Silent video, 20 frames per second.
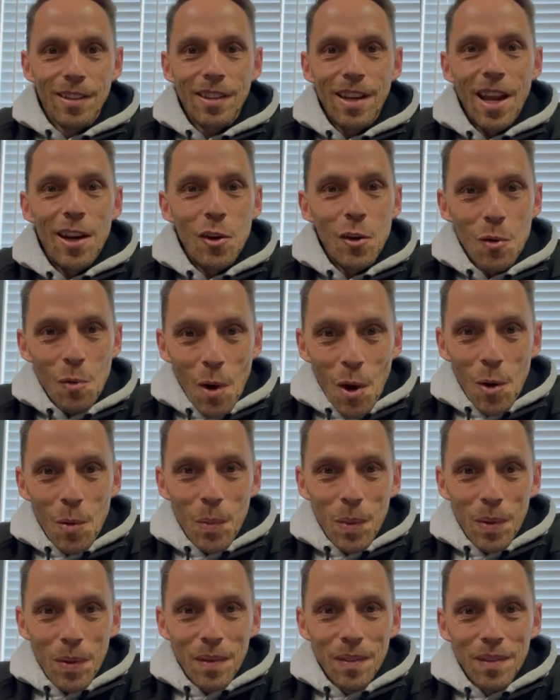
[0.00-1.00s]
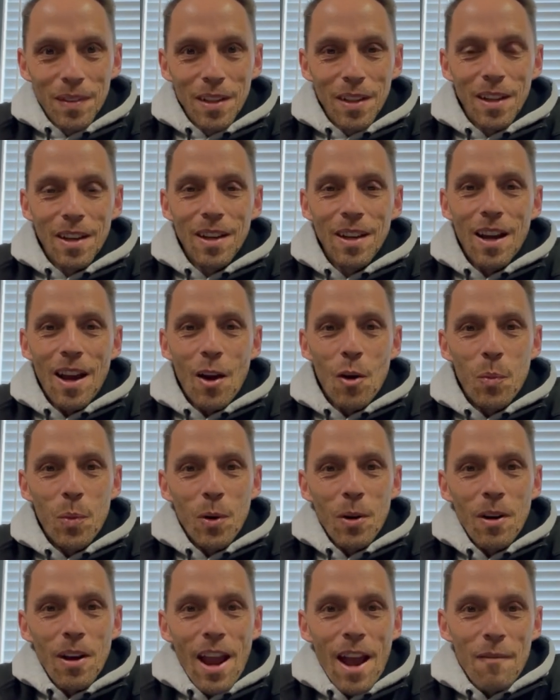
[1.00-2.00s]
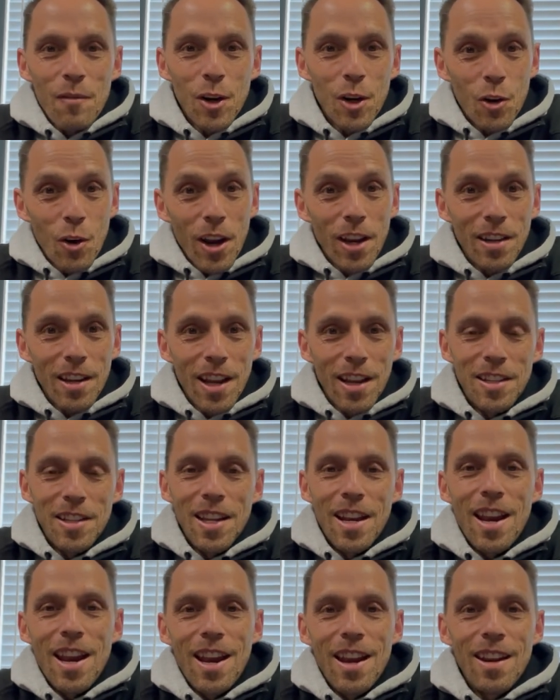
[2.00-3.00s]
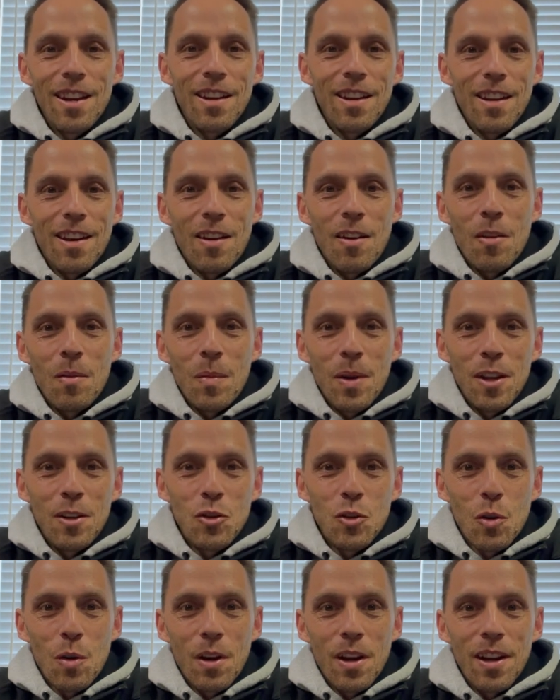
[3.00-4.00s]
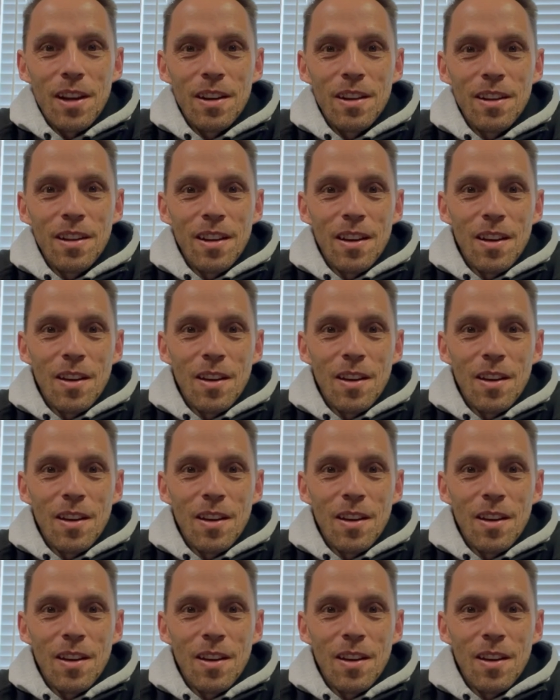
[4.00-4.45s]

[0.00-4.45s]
Hey, New Hope. I hope you're having a great day today, um, enjoying